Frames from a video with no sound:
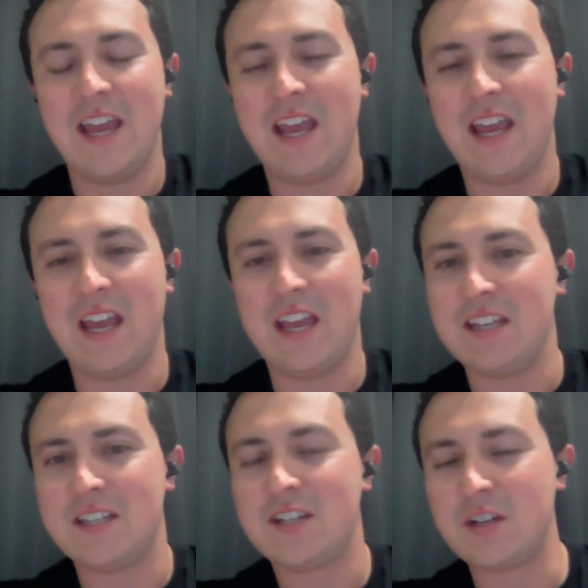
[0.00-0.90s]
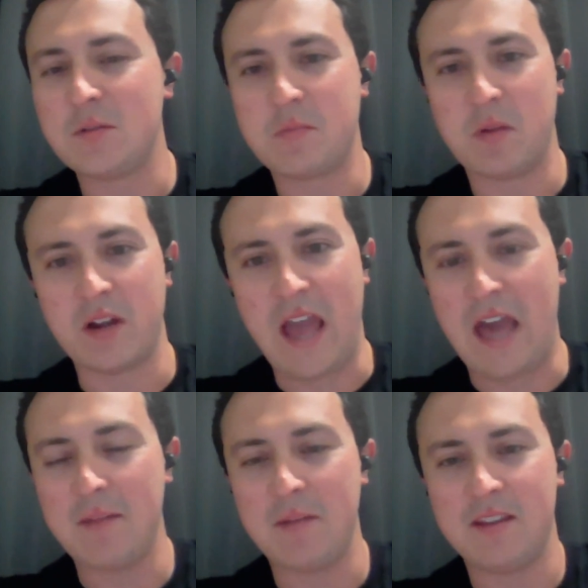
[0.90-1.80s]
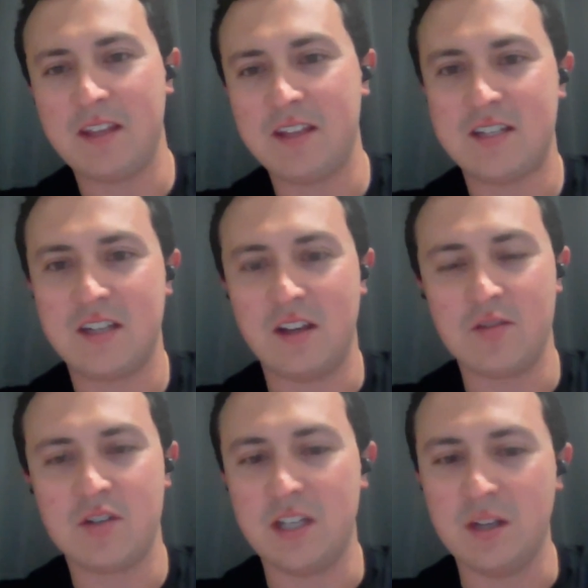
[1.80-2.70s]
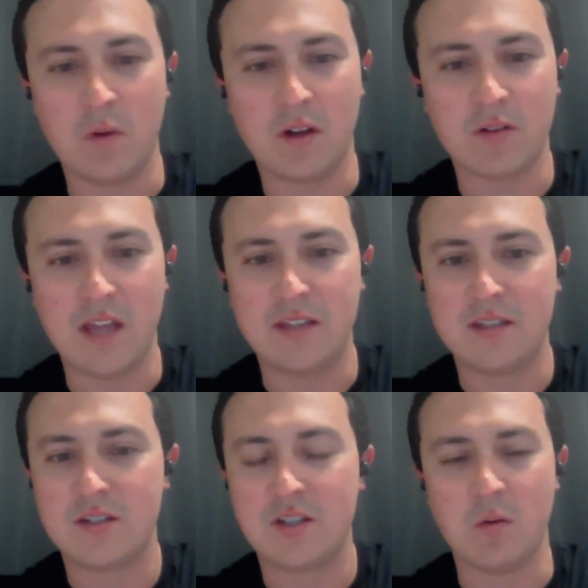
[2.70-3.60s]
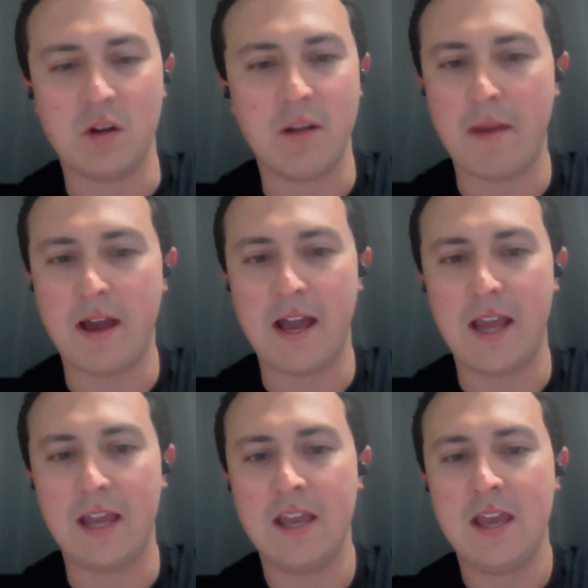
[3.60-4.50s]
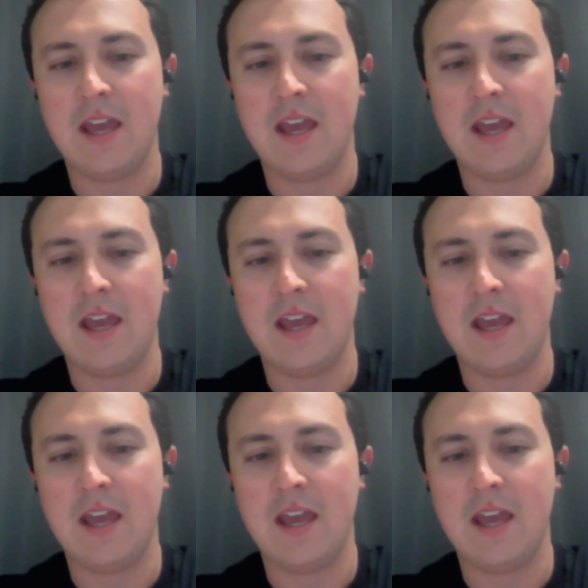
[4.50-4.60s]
And she was pretty adamant that she didn't want to rent, she wanted to buy,